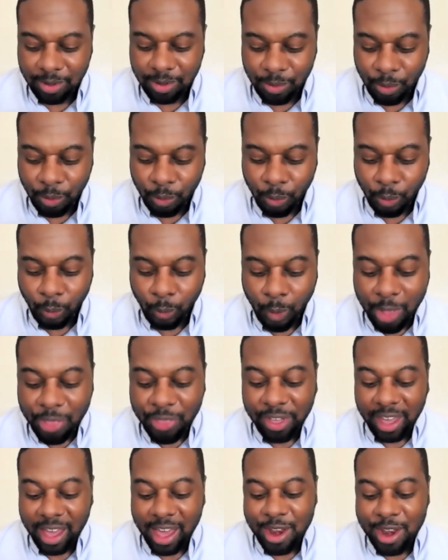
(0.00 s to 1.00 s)
one
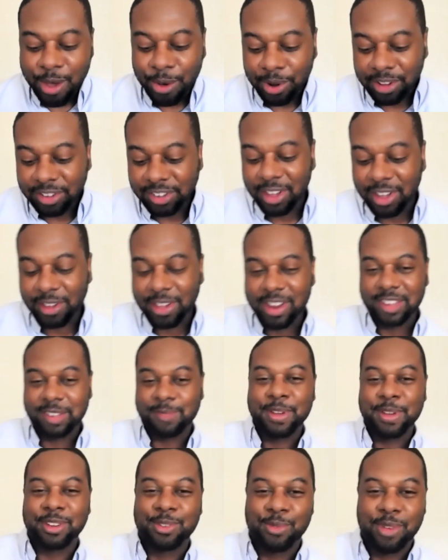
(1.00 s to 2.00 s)
thing I noticed, I'll kind of
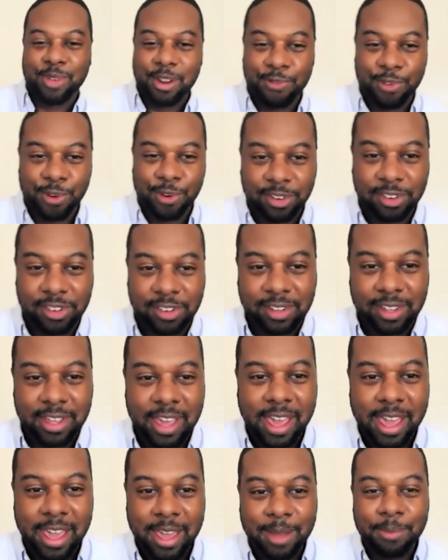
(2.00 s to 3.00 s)
speak to when I first
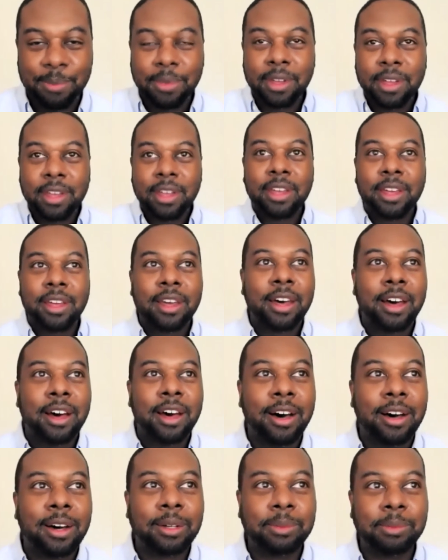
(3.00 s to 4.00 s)
came.
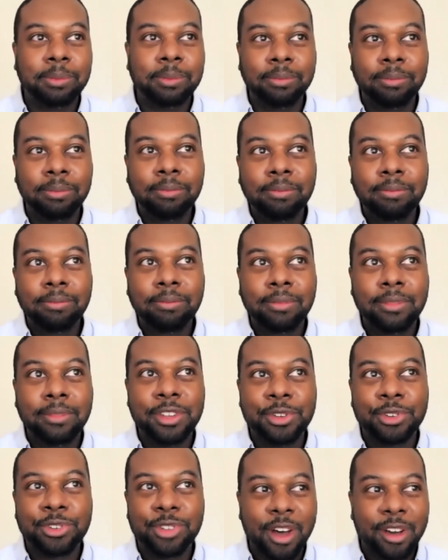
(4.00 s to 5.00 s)
You
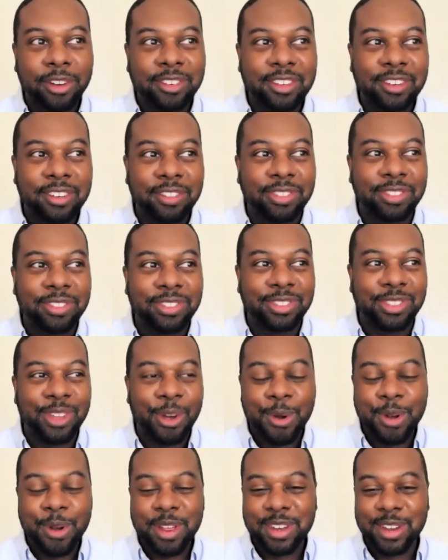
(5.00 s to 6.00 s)
talk to
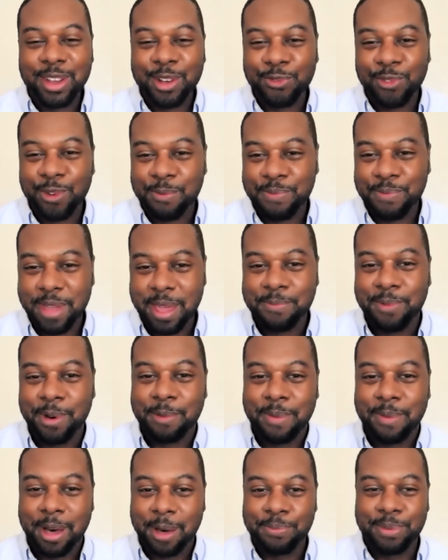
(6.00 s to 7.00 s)
30 different people
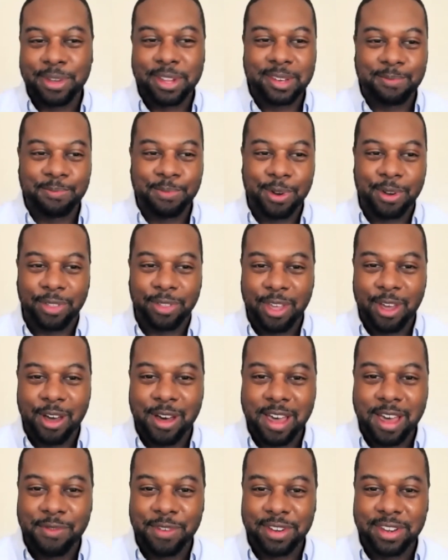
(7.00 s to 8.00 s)
about Pittsburgh. They all
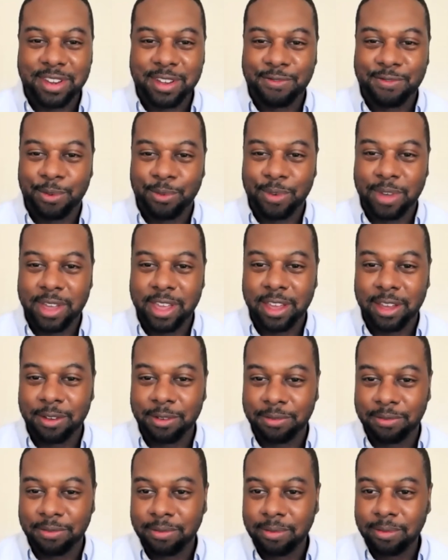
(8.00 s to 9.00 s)
have a different way of
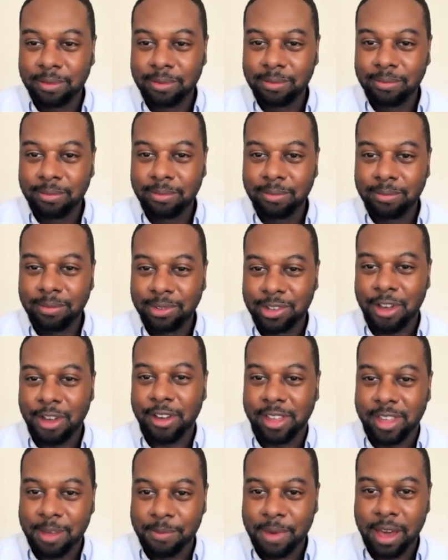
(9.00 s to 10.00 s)

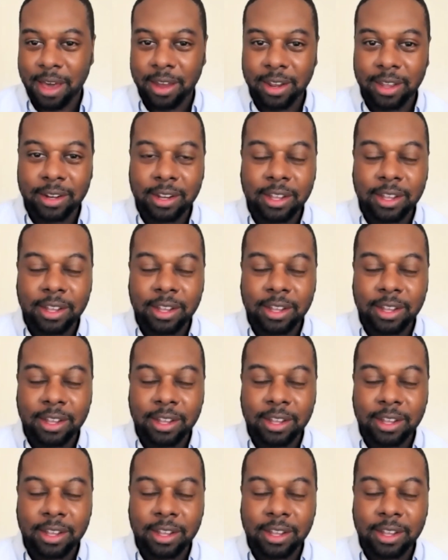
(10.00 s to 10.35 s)
talking about it.